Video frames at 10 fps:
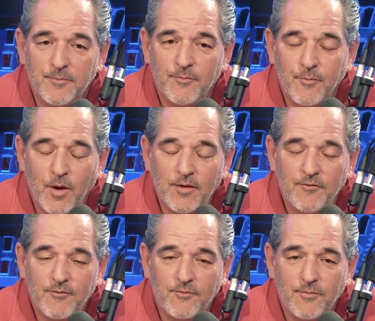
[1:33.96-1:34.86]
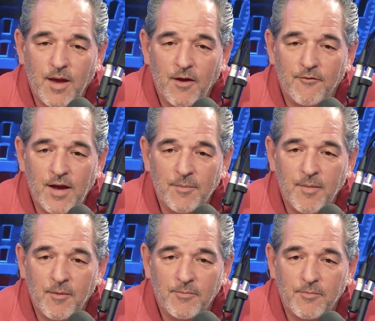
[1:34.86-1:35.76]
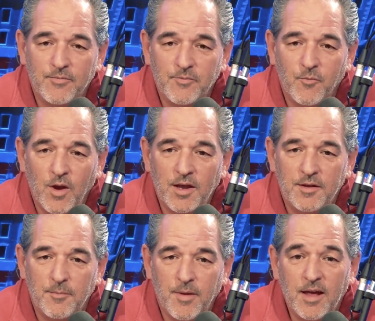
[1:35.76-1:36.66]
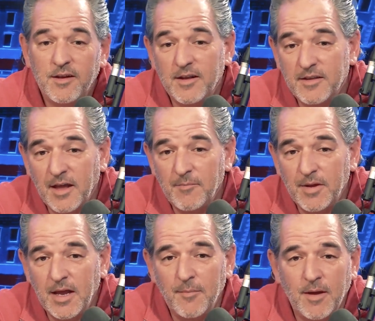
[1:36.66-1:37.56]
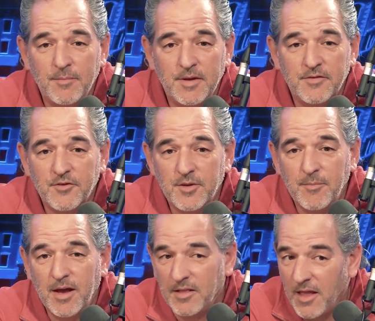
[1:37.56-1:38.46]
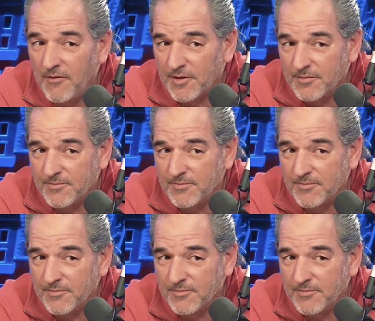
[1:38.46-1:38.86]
way how find my way to bed at ten p.m., I'd be asleep by eleven.